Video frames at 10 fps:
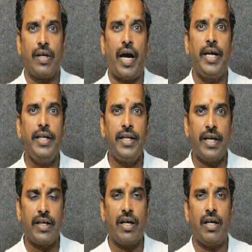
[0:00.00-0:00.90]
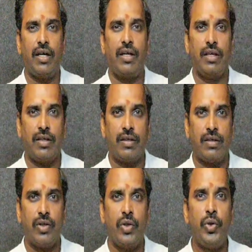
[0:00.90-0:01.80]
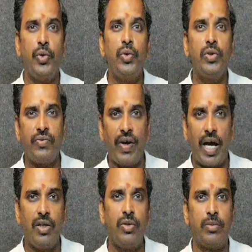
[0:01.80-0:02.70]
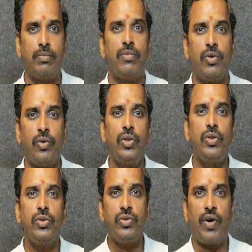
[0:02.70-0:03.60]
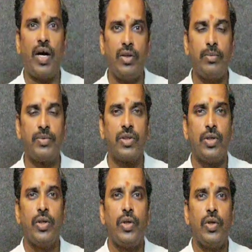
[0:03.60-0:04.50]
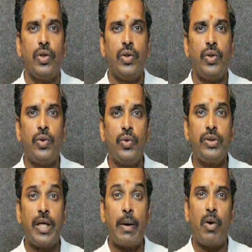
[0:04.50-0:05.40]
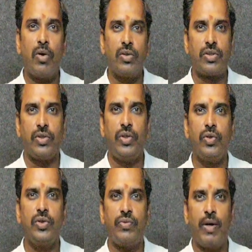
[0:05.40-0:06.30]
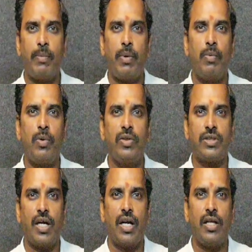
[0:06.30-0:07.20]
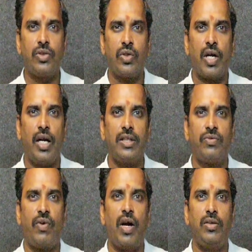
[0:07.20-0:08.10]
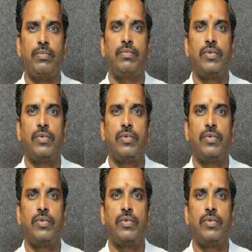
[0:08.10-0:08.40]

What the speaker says: data, huge volume. Who use volumes? Huge amounts. Huge amounts are also called as volume.